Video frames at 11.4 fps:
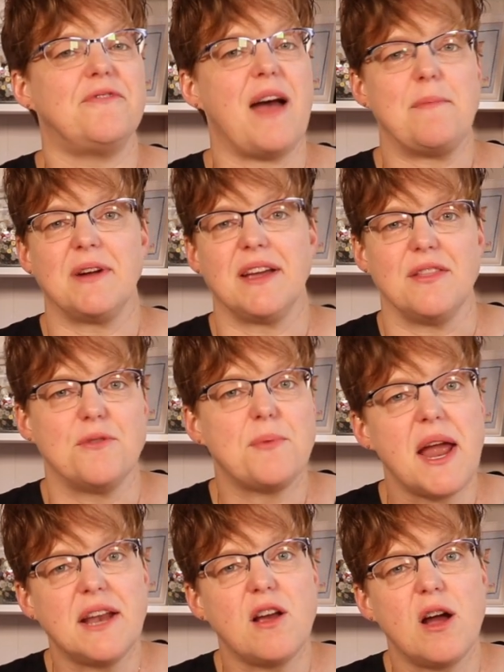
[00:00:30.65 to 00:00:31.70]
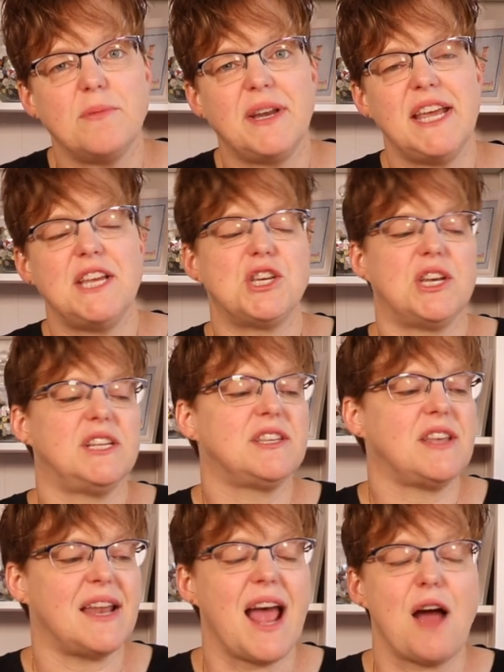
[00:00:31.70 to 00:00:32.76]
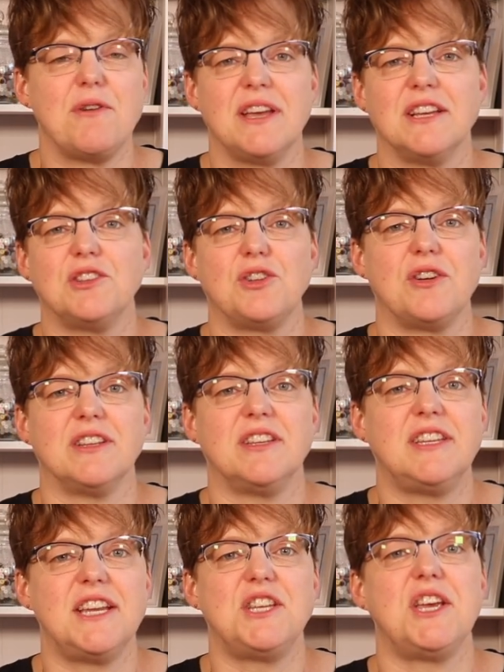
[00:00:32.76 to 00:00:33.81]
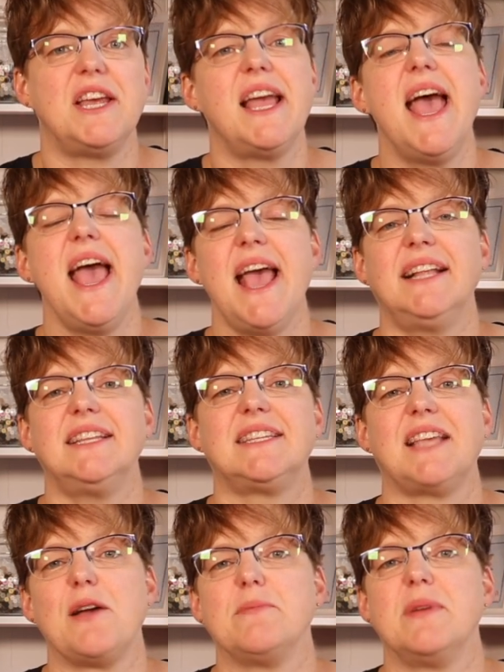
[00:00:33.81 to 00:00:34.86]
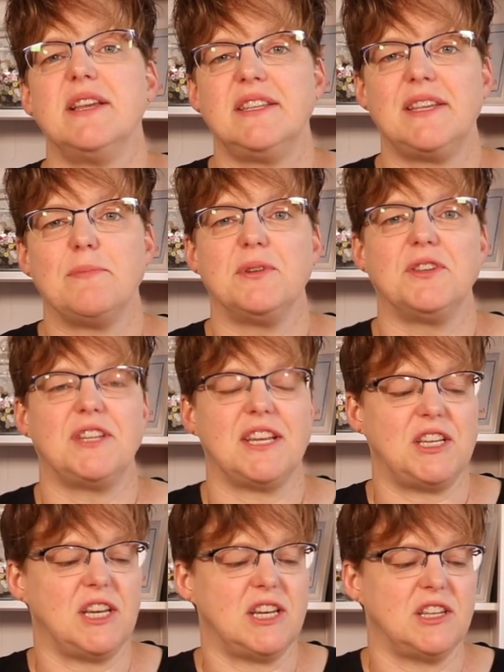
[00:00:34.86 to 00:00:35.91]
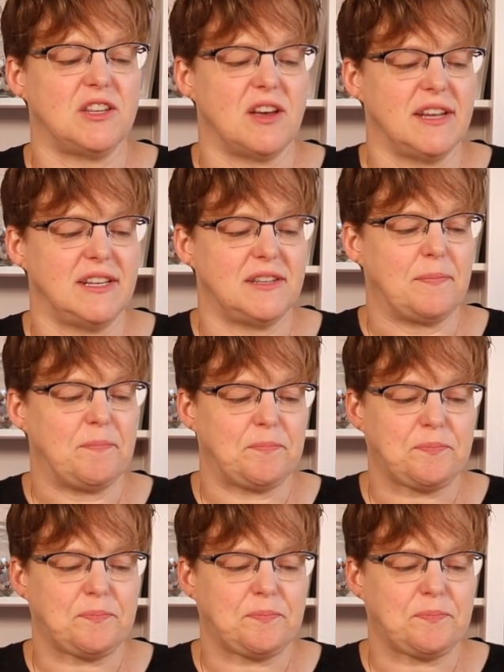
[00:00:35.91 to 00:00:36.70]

fabric and thread combinations and how to get started stitching and some simple stitching designs.